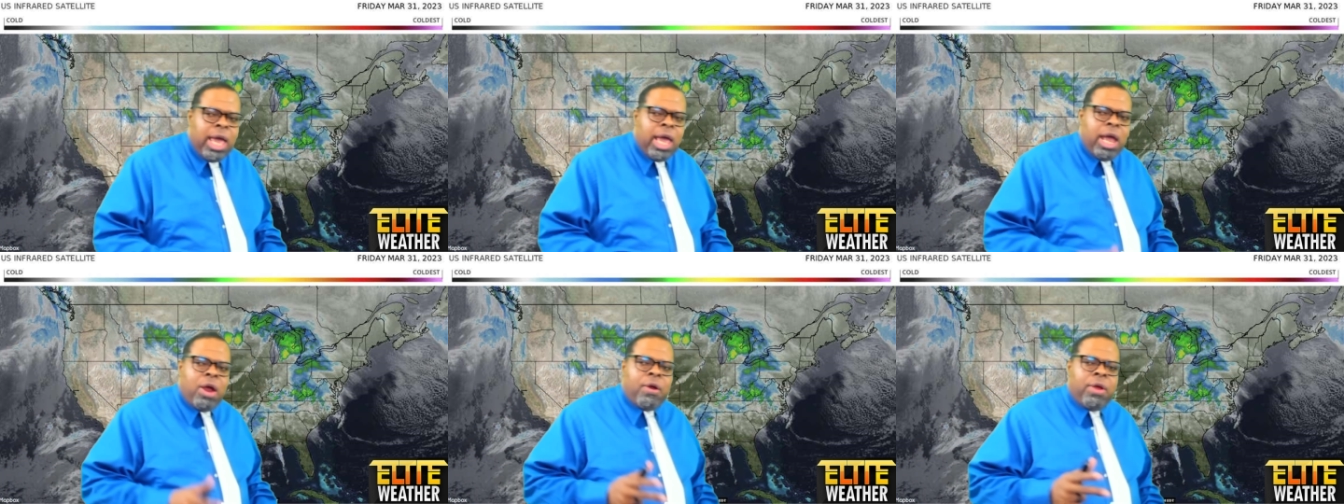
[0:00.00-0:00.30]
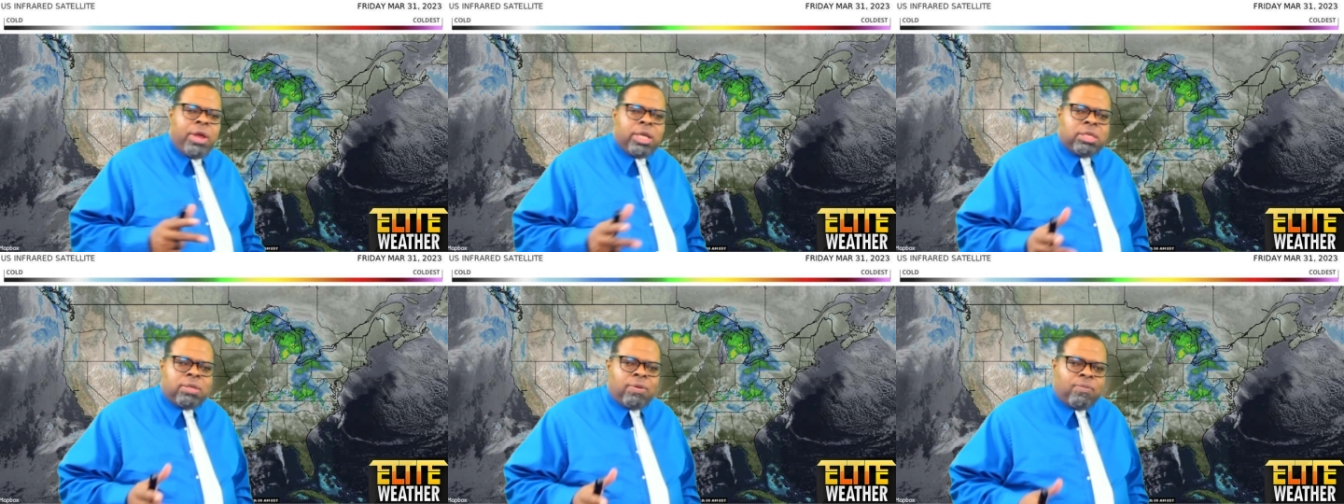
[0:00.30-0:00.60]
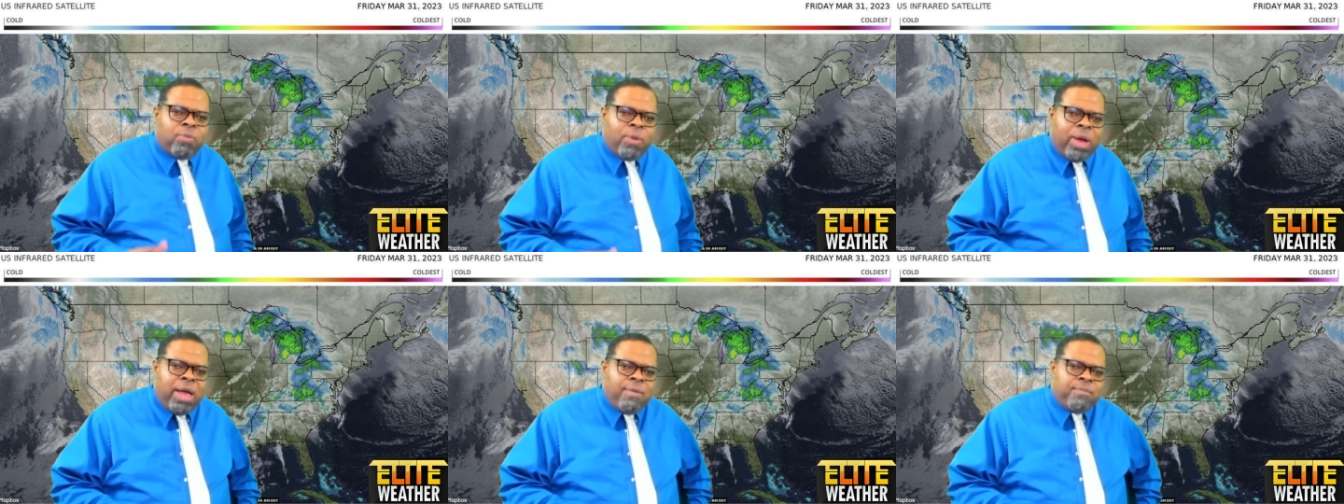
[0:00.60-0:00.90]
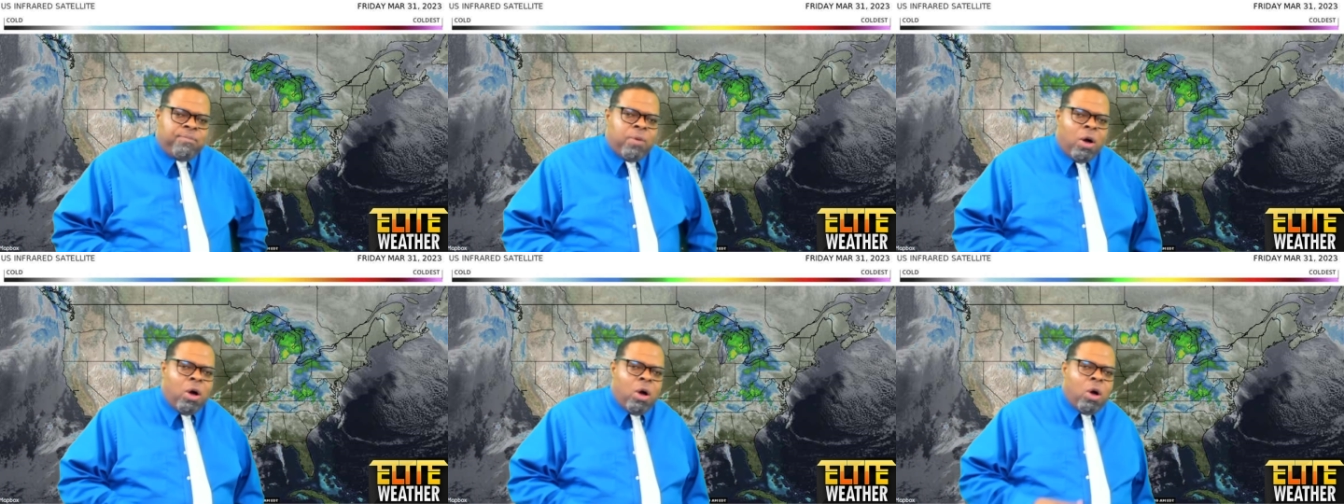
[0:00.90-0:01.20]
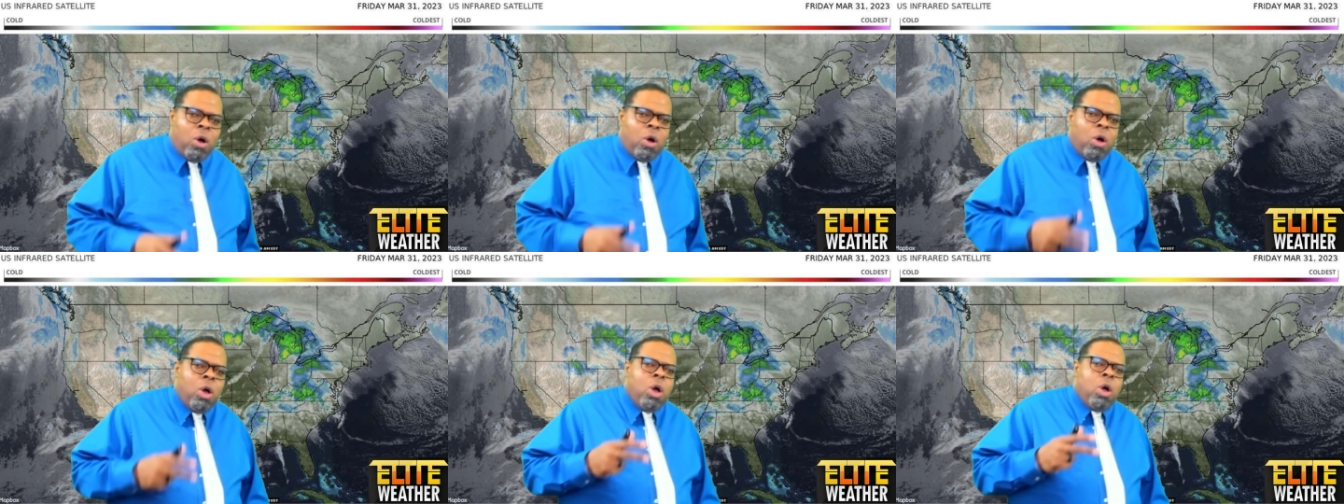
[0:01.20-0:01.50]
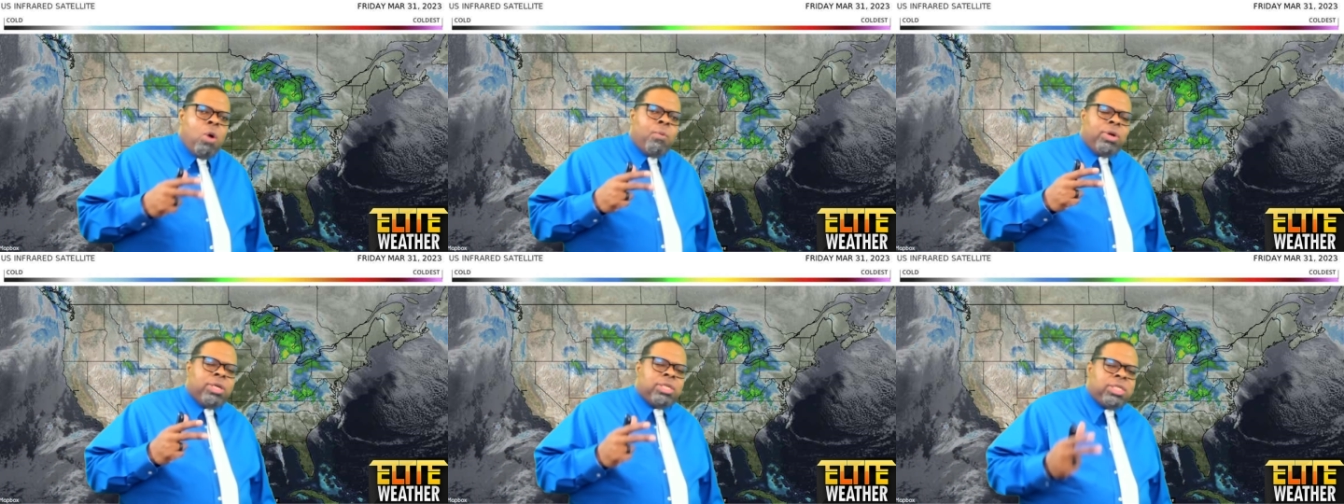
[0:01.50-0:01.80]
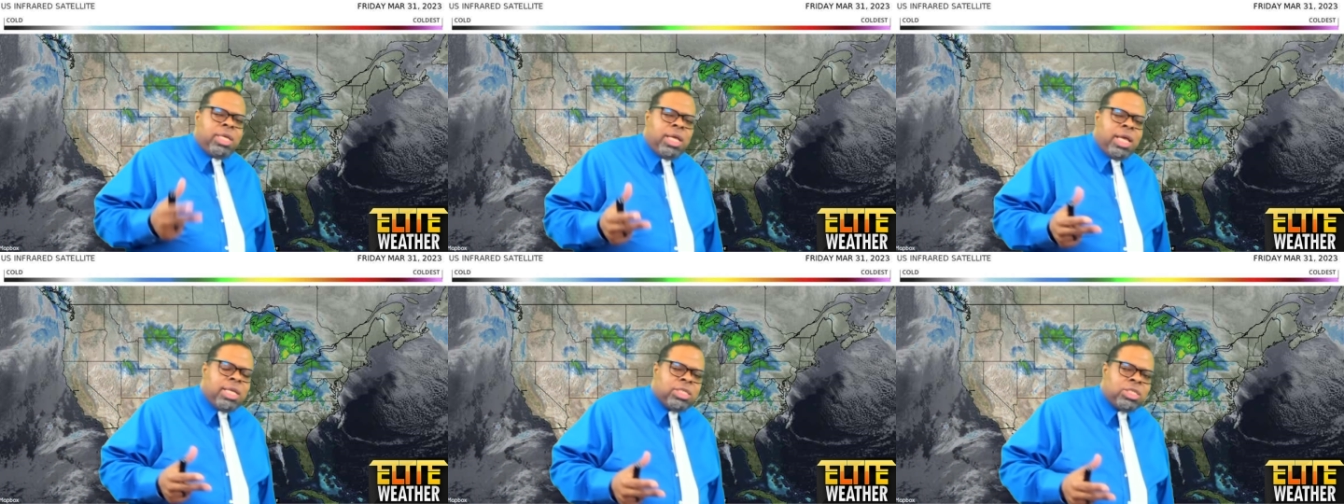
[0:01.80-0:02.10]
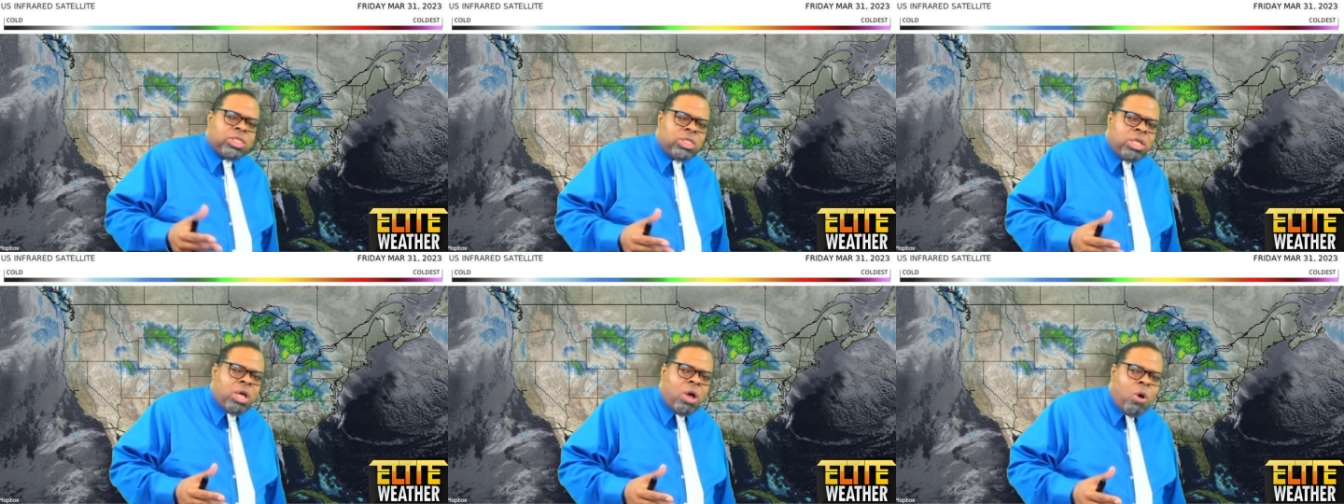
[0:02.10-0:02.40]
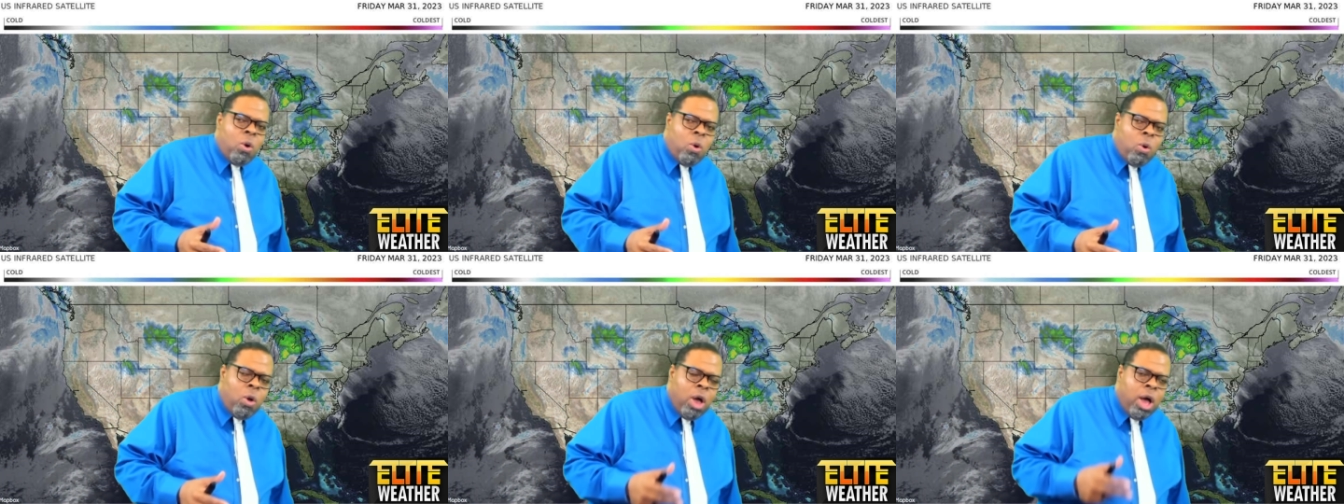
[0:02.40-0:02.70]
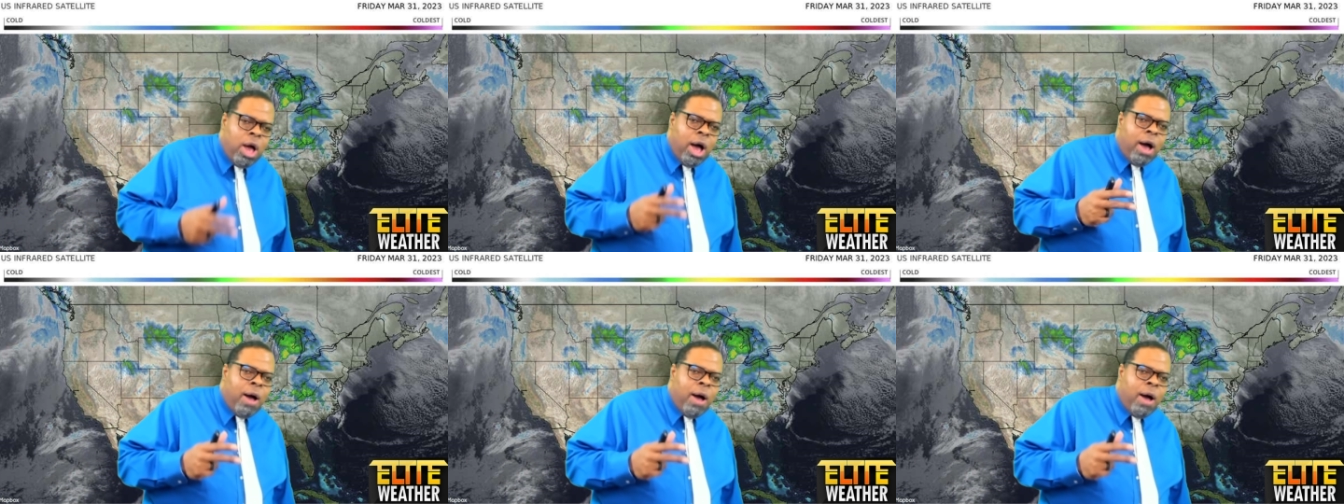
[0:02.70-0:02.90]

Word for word: areas of rainfall. We're seeing snow